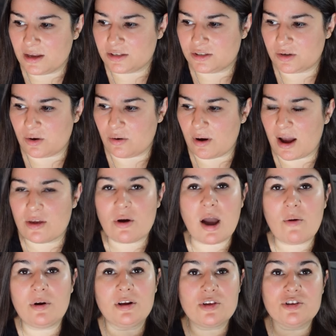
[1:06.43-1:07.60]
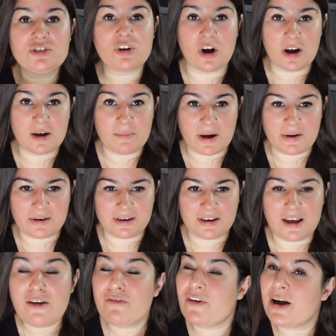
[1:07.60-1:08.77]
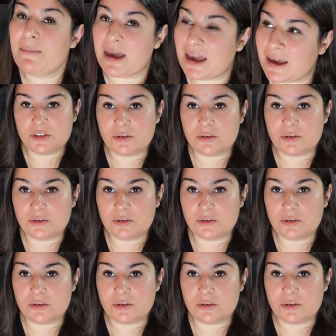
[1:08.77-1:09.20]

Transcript: So I want to just talk about it, if I may.